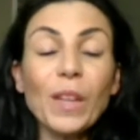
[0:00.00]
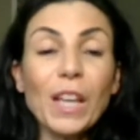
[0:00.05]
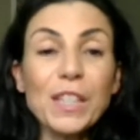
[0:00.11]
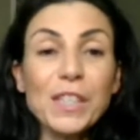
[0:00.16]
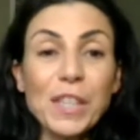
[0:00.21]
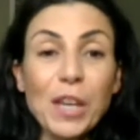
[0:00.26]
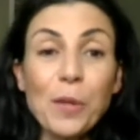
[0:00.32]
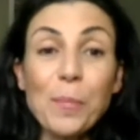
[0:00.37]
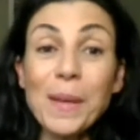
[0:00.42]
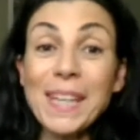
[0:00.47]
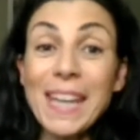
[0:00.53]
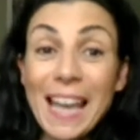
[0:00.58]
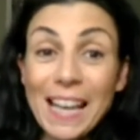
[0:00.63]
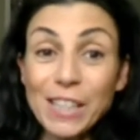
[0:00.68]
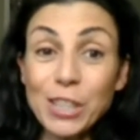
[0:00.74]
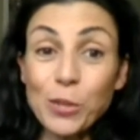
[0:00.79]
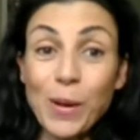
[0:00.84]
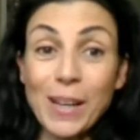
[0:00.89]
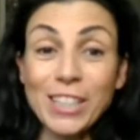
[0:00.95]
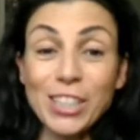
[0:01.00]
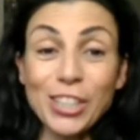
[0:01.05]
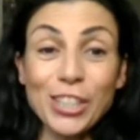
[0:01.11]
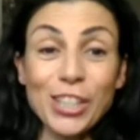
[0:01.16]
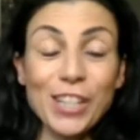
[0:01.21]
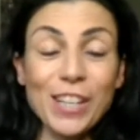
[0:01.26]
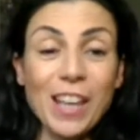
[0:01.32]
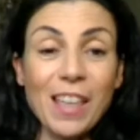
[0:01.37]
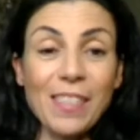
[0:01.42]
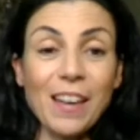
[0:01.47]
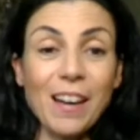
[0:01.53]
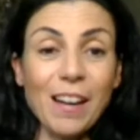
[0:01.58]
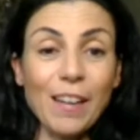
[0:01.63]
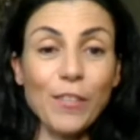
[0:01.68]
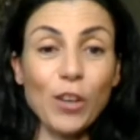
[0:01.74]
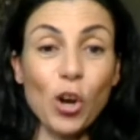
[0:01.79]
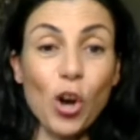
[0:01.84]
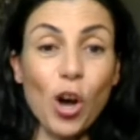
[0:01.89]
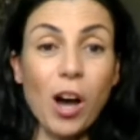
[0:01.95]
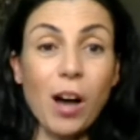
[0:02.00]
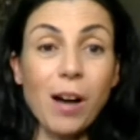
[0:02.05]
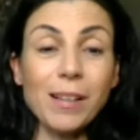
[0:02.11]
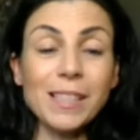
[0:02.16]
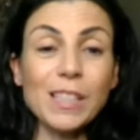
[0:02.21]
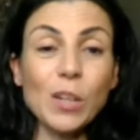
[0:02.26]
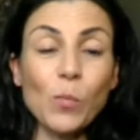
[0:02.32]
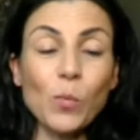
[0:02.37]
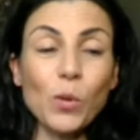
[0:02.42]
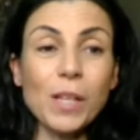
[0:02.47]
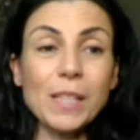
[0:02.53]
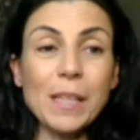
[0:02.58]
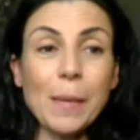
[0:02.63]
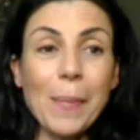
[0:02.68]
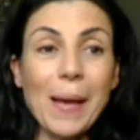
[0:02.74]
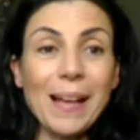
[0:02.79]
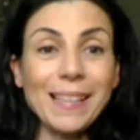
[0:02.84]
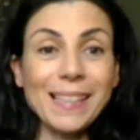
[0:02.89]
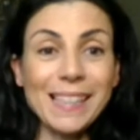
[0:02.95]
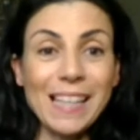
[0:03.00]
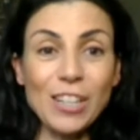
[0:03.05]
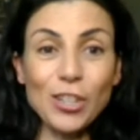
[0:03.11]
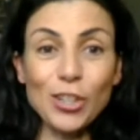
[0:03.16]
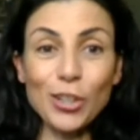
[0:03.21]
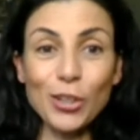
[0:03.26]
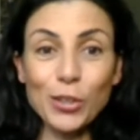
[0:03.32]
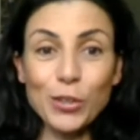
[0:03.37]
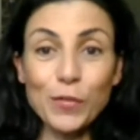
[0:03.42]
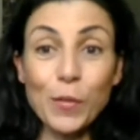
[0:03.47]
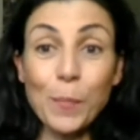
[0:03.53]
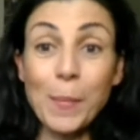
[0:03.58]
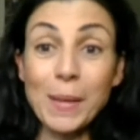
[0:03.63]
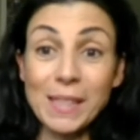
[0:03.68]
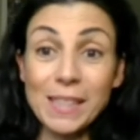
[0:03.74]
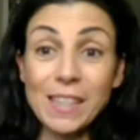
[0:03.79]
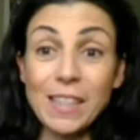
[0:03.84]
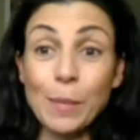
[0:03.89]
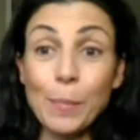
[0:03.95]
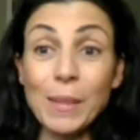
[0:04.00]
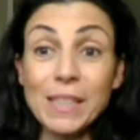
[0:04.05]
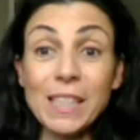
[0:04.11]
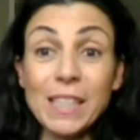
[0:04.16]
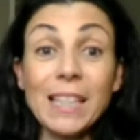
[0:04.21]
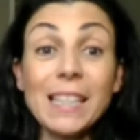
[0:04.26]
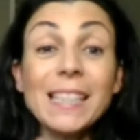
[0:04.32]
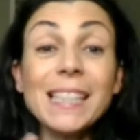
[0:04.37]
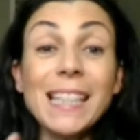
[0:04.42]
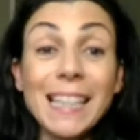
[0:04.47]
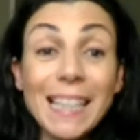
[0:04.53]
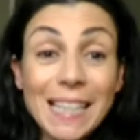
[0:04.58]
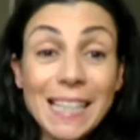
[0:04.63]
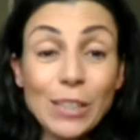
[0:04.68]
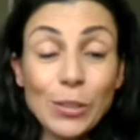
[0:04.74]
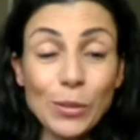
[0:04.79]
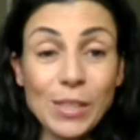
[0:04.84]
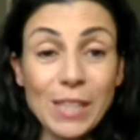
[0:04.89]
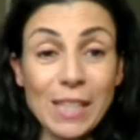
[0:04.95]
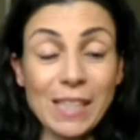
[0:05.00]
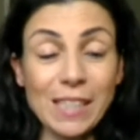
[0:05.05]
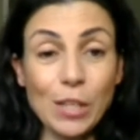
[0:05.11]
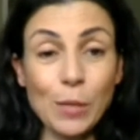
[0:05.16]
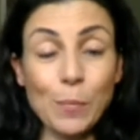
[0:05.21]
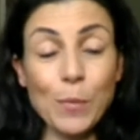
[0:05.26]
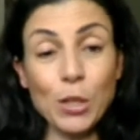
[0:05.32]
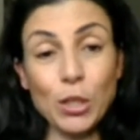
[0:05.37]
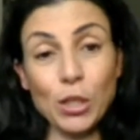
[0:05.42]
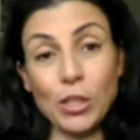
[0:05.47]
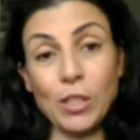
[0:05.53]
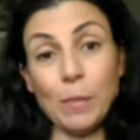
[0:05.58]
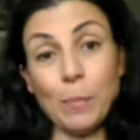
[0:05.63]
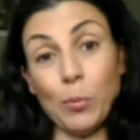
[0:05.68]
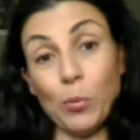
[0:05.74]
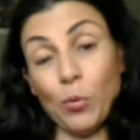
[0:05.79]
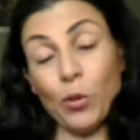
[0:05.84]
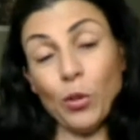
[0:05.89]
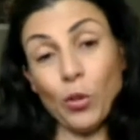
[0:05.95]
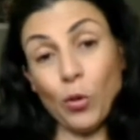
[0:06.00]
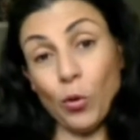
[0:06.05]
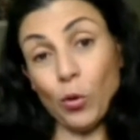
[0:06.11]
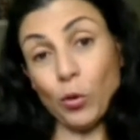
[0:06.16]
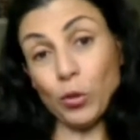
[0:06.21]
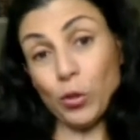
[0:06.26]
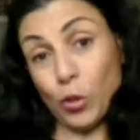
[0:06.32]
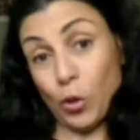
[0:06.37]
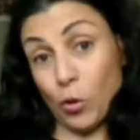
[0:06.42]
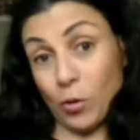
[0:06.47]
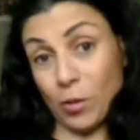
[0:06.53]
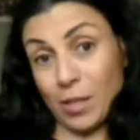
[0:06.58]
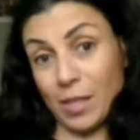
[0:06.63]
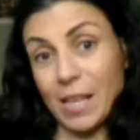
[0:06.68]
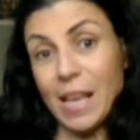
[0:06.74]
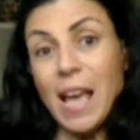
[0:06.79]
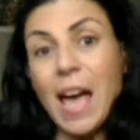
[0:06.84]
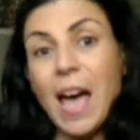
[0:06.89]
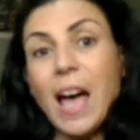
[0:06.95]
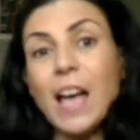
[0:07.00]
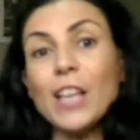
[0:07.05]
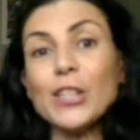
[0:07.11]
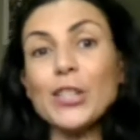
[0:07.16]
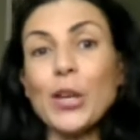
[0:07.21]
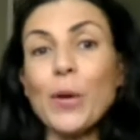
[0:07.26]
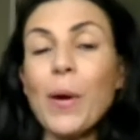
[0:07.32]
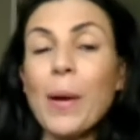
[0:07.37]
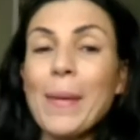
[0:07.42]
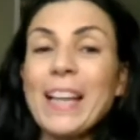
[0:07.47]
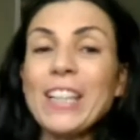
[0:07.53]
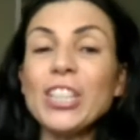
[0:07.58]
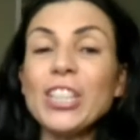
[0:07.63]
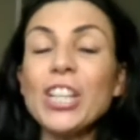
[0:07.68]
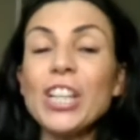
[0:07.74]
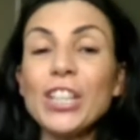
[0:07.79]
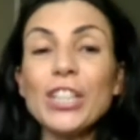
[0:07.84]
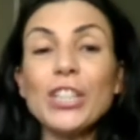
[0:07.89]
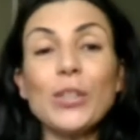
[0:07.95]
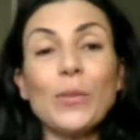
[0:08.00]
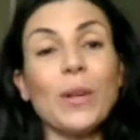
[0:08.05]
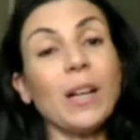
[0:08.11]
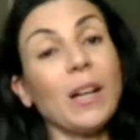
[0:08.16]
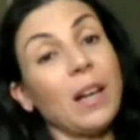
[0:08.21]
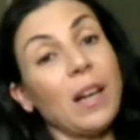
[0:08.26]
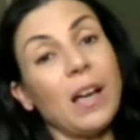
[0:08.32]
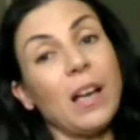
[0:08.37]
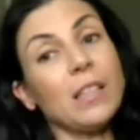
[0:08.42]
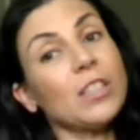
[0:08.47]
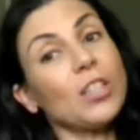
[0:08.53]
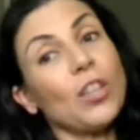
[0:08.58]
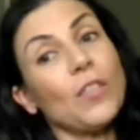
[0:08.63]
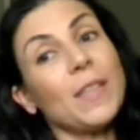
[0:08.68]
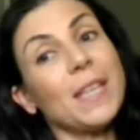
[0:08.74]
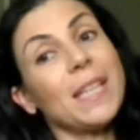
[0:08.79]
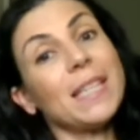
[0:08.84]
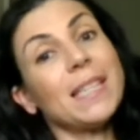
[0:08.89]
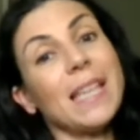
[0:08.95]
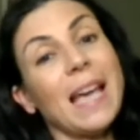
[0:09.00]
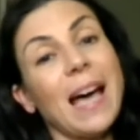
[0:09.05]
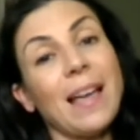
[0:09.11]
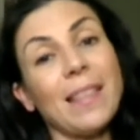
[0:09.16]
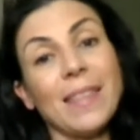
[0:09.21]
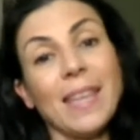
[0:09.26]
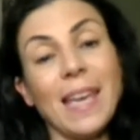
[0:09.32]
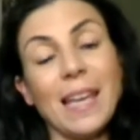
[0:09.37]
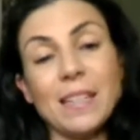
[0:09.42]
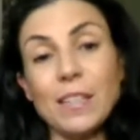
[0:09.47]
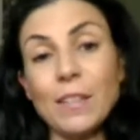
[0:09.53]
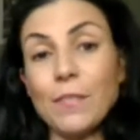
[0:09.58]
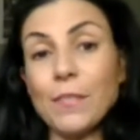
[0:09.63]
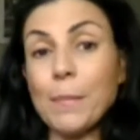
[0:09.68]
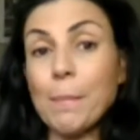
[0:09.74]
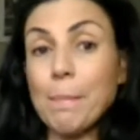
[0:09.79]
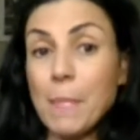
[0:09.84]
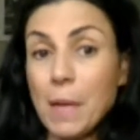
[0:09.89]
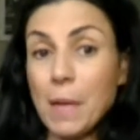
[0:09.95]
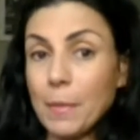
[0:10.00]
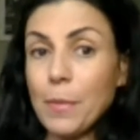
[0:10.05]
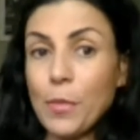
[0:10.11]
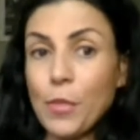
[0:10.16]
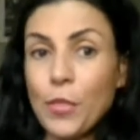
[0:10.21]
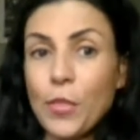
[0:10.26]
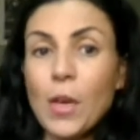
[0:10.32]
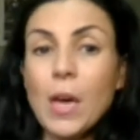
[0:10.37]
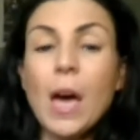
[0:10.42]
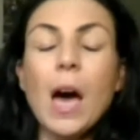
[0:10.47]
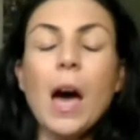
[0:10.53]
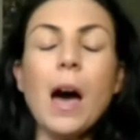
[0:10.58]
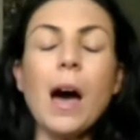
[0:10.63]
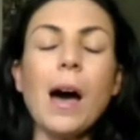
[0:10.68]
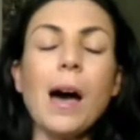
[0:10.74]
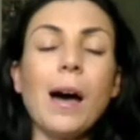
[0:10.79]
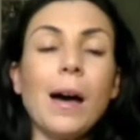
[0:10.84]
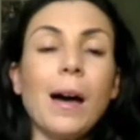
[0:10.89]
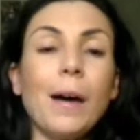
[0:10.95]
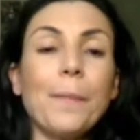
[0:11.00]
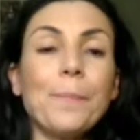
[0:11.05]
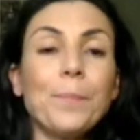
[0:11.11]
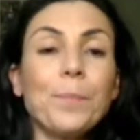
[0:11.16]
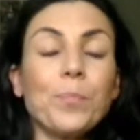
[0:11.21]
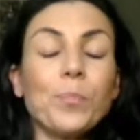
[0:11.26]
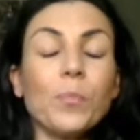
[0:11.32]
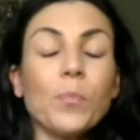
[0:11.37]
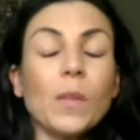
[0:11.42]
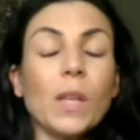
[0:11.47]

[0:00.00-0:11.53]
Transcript: So my next question that I got asked was about essential oils for the musculoskeletal system to support your dogs. So I'm actually going to do a class on this at the end of the month. Because